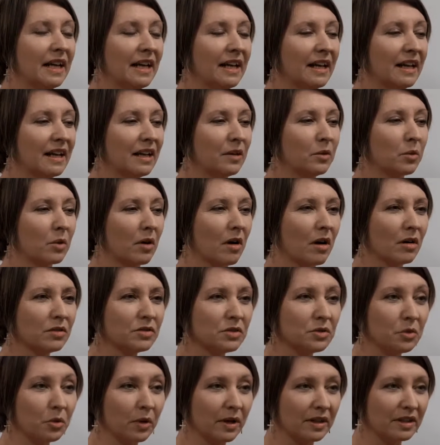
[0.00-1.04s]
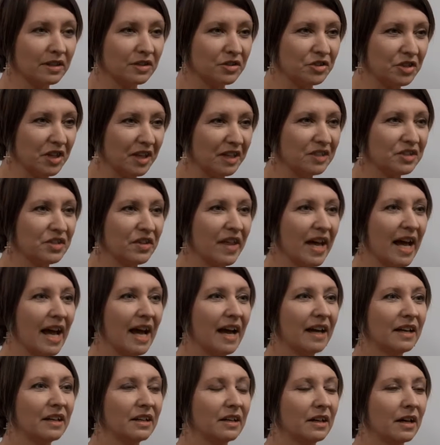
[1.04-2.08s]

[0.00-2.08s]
and we're all too quick to judge that.